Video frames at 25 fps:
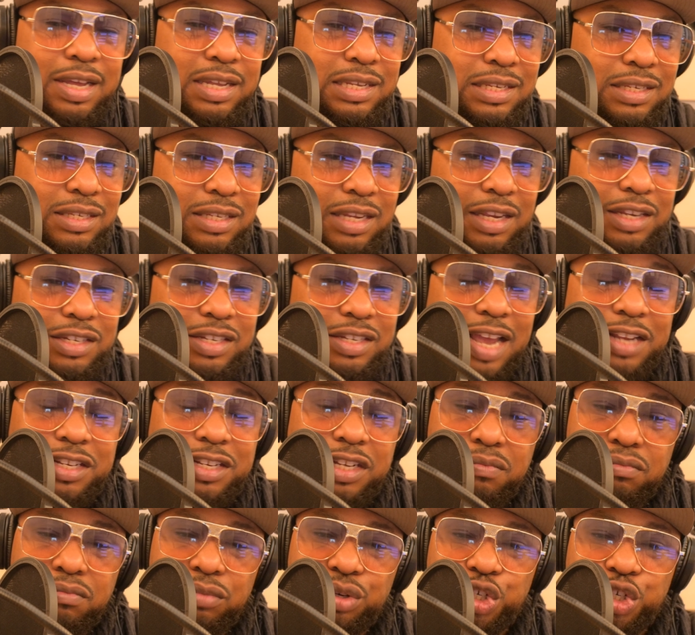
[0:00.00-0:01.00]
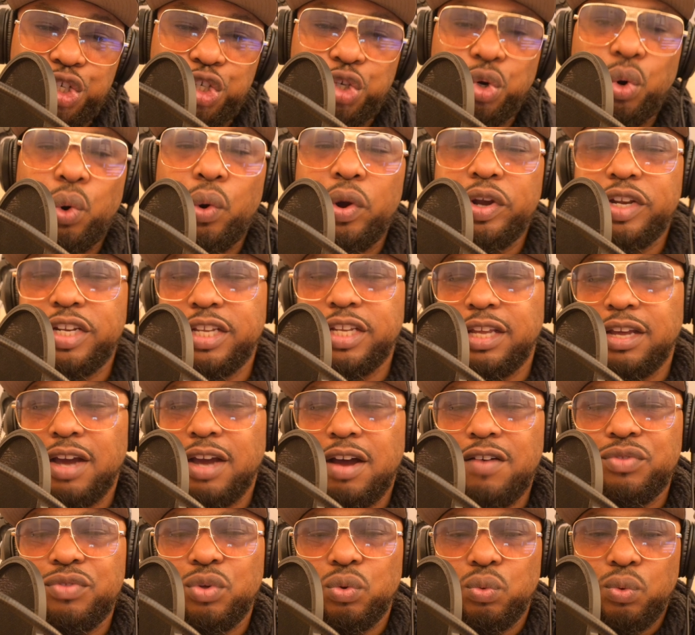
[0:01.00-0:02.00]
six, that's the majority
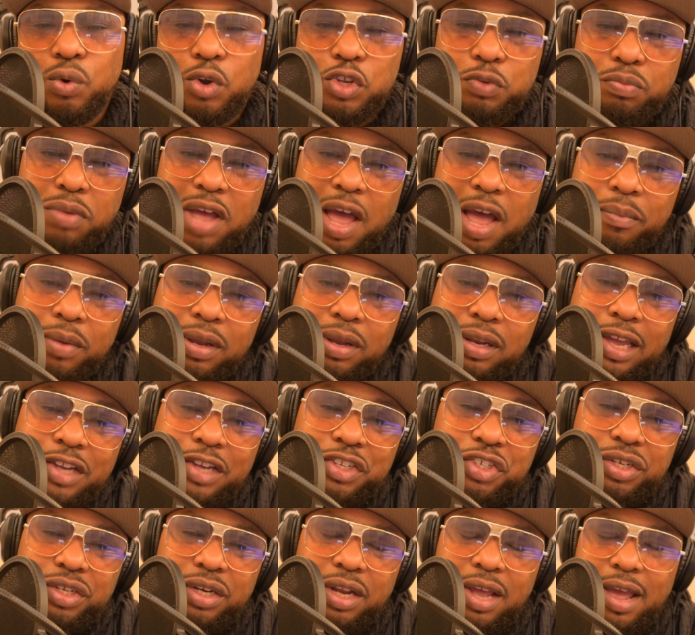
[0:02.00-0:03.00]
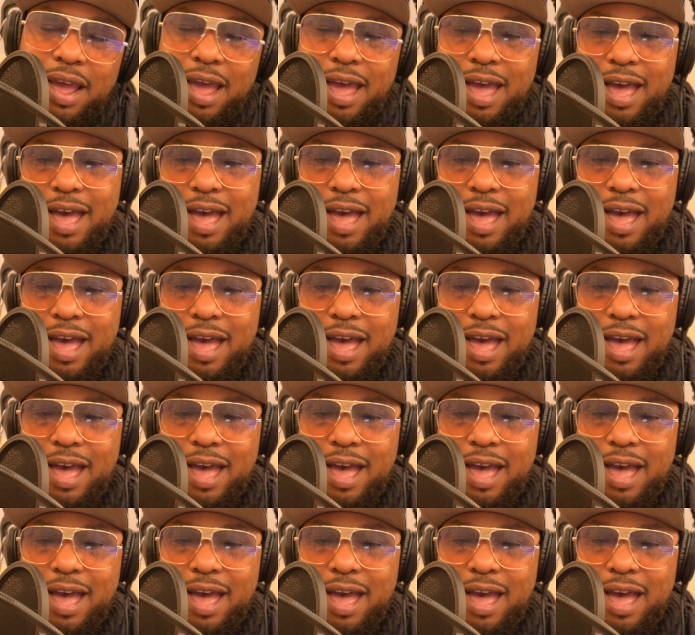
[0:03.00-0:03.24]
of the world's population,